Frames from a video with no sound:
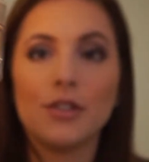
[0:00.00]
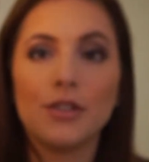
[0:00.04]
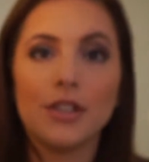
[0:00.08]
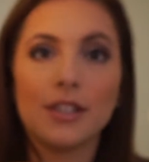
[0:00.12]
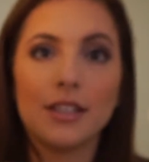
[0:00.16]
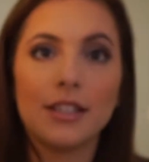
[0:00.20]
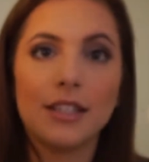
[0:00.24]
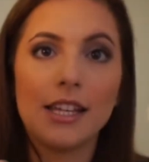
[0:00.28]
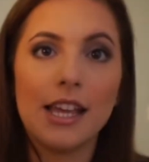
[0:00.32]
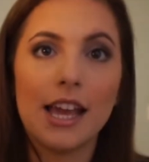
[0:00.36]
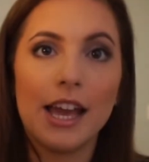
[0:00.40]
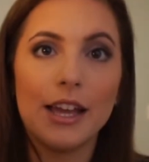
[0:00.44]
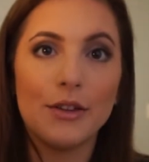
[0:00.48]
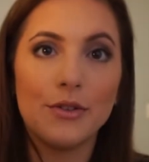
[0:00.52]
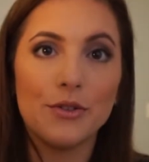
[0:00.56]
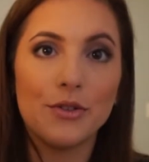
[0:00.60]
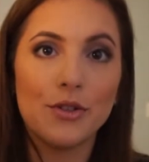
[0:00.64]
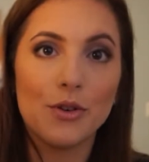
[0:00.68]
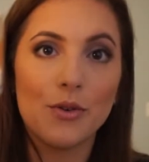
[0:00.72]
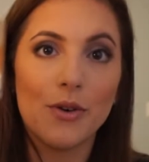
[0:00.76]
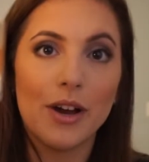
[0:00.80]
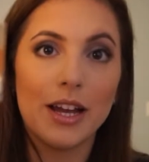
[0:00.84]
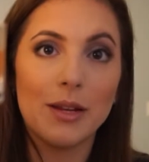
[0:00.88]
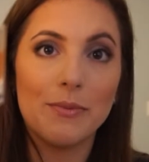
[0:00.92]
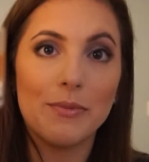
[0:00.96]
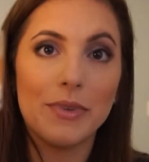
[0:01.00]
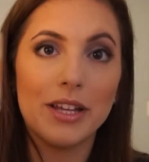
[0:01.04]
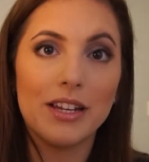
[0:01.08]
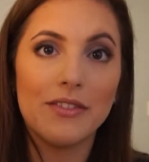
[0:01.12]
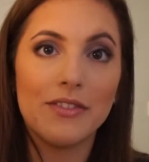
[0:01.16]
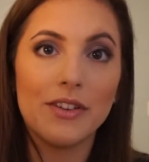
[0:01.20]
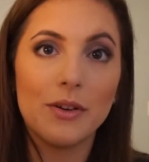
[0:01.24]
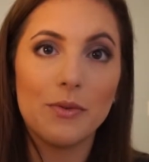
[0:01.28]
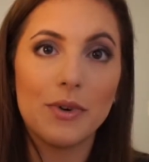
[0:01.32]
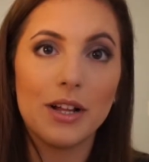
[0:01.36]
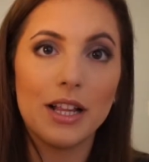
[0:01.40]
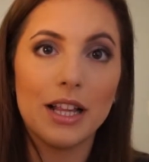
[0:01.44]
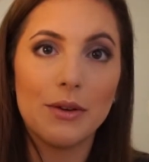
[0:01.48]
you can see, I used quite a bit
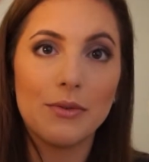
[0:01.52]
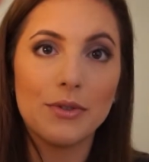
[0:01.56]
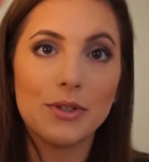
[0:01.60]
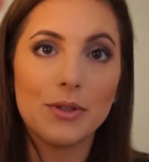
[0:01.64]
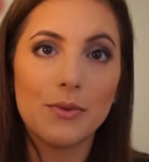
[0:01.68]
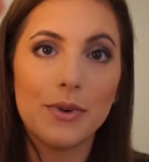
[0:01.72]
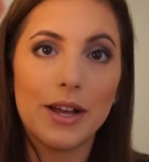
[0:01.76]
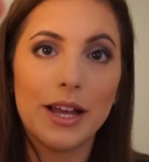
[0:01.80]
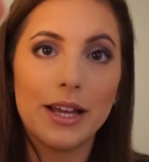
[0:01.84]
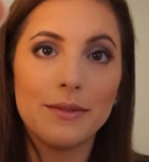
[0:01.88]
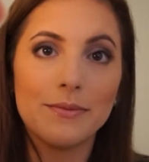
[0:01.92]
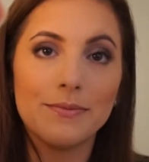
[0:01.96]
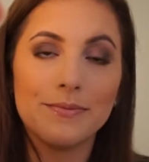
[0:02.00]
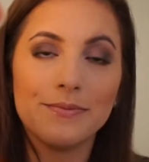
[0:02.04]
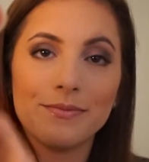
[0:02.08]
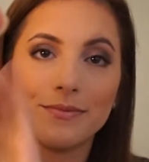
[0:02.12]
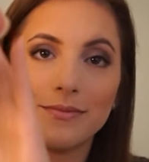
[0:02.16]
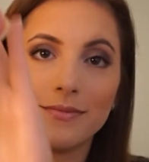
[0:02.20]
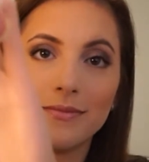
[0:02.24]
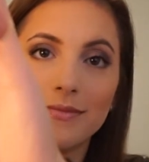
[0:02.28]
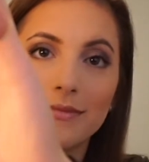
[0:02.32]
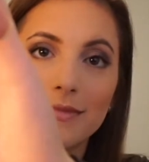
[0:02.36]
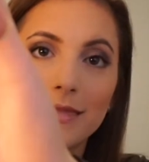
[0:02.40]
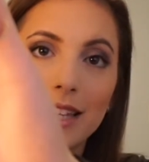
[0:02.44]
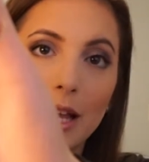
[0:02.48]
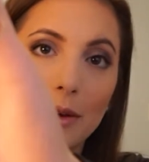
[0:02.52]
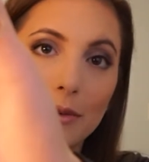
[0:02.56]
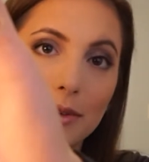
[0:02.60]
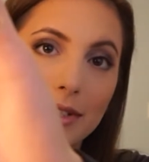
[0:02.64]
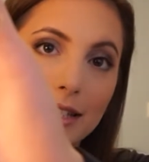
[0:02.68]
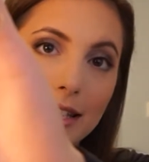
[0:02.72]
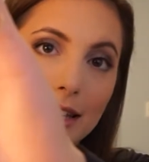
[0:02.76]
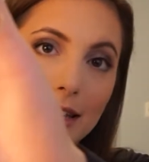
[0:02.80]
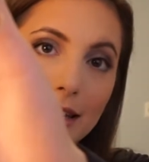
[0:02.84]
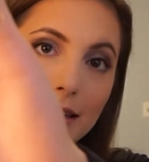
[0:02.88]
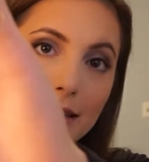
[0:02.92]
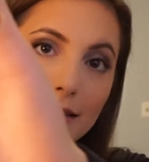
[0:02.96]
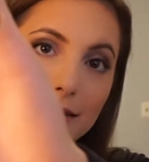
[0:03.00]
of it while I was away. That
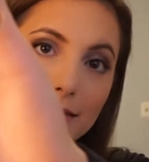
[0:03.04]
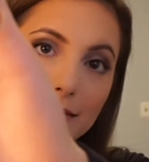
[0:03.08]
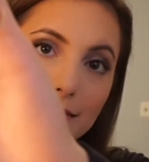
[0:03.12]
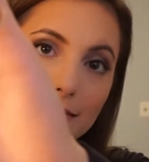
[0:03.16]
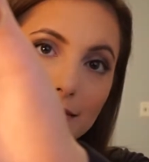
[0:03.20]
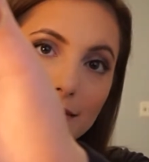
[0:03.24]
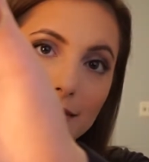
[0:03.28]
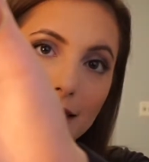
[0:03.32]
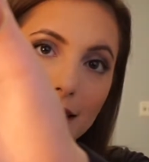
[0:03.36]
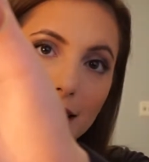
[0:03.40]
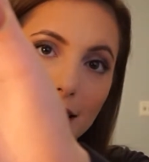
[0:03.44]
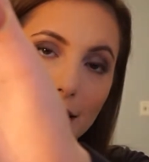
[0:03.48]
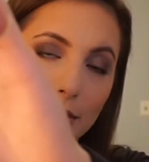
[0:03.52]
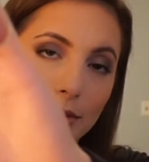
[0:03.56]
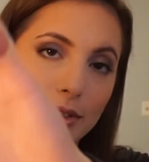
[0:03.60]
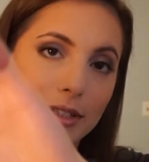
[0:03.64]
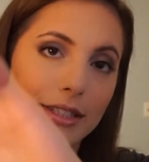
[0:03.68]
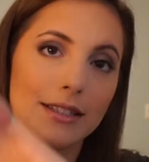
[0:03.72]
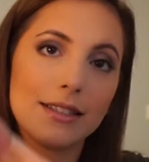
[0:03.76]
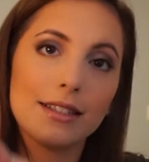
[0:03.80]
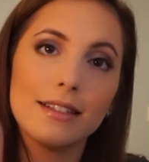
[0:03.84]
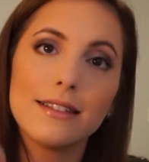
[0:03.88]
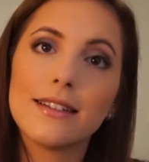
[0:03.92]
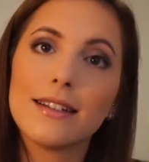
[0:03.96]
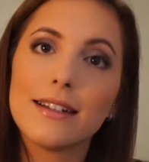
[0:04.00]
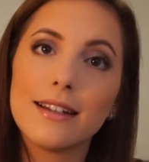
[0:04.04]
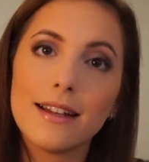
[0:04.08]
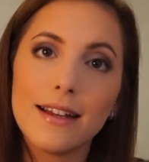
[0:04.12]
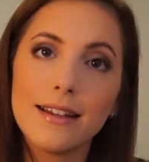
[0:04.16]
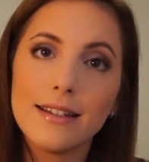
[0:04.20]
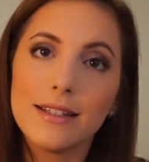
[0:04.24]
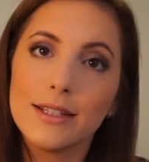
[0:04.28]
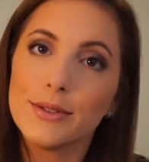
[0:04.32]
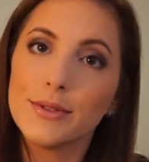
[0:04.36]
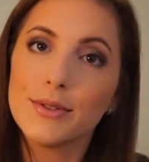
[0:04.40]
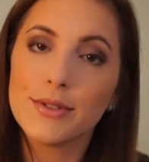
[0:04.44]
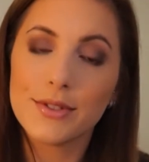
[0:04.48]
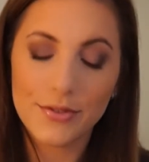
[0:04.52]
was like the only thing that I
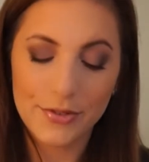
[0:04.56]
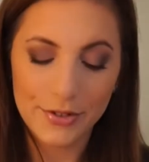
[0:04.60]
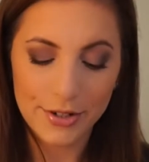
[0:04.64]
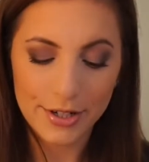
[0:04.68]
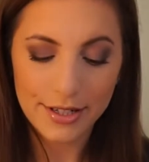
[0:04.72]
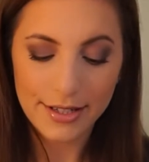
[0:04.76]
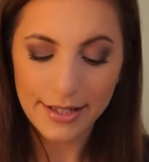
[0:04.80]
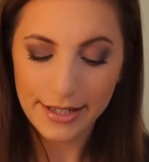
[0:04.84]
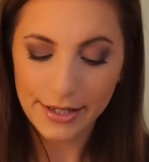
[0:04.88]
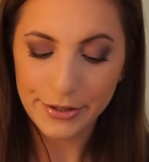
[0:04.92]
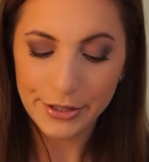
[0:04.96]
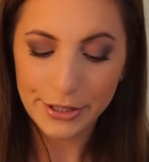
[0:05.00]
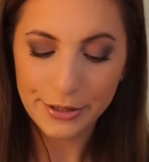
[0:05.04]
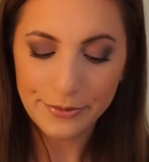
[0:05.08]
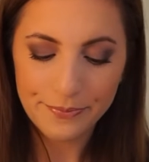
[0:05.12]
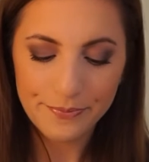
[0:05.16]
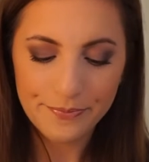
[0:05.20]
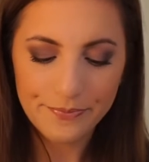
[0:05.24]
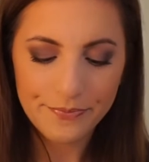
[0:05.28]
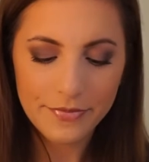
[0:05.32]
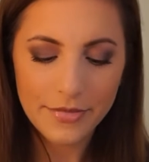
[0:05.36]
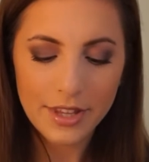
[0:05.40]
used for a serum.